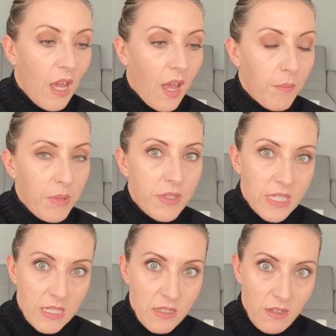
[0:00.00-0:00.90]
at
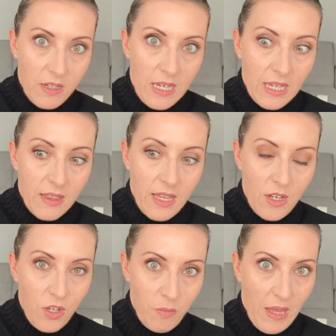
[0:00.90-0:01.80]
building and designing their
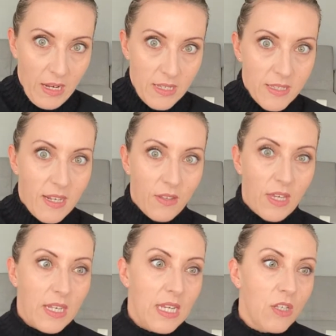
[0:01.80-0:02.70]
new palace. Now,
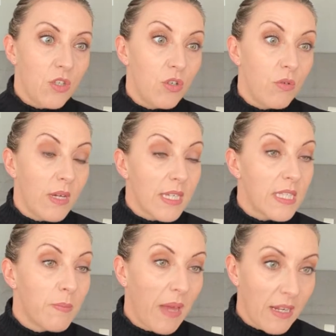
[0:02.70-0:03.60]
they need to
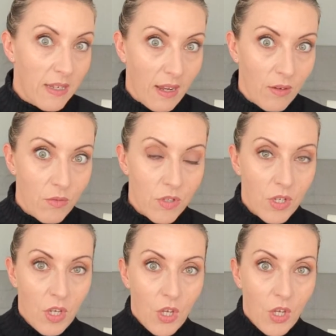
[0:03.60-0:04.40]
expand out.